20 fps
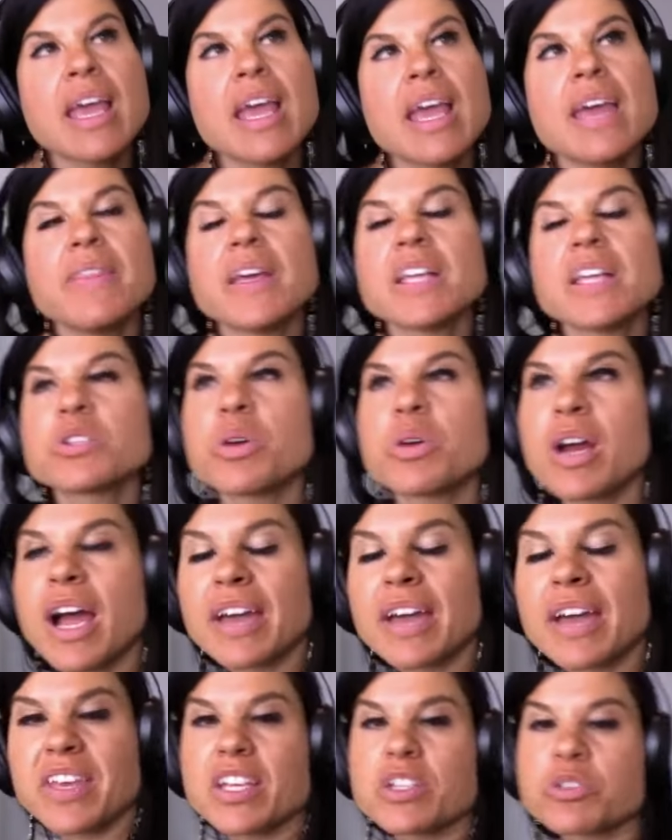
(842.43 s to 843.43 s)
and that's where
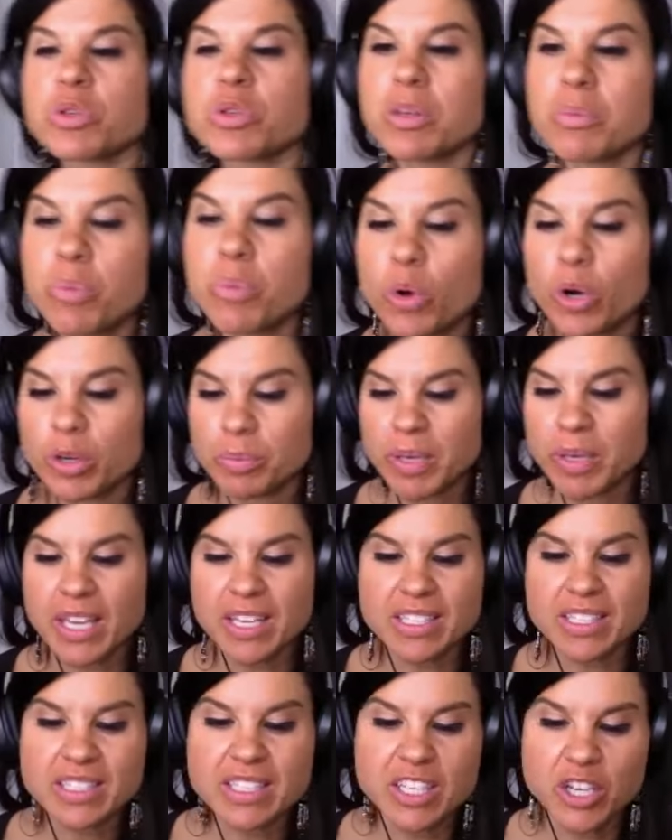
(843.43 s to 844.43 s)
i think it's really important
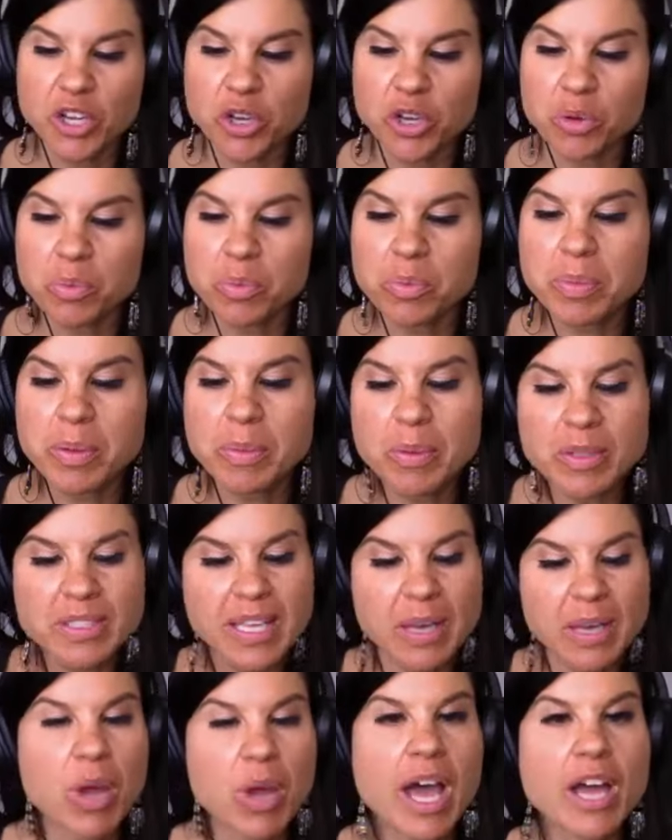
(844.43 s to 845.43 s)
because you know people
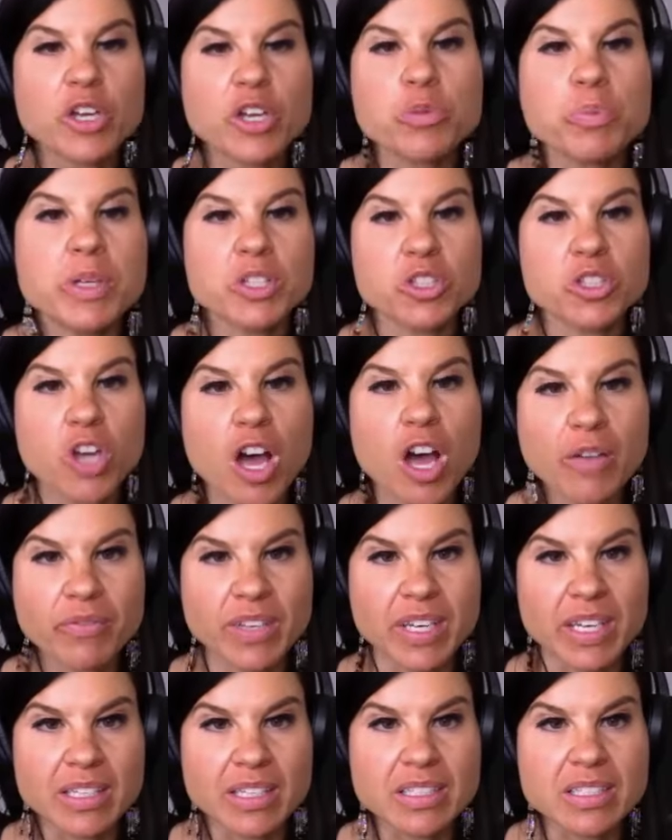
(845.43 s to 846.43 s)
say well how do you build
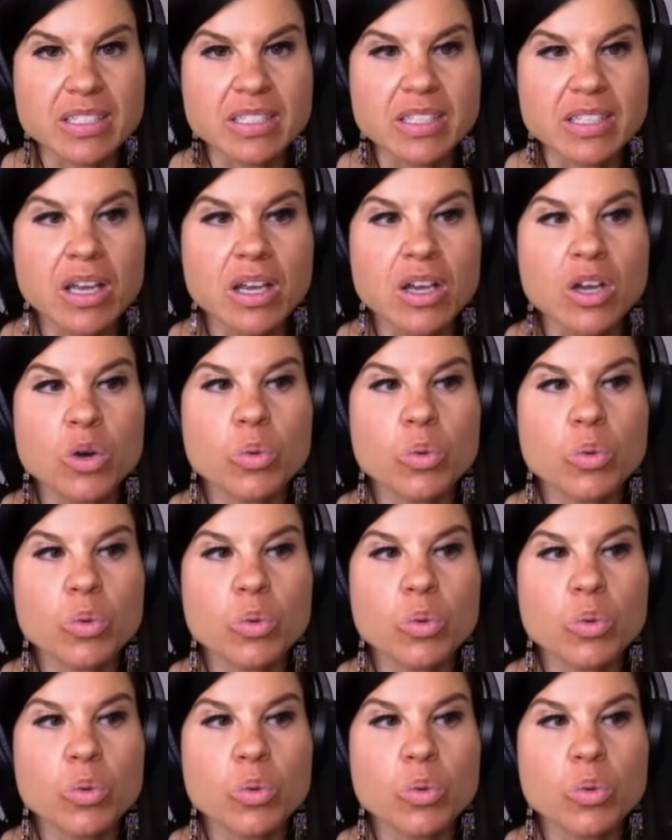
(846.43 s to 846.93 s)
confidence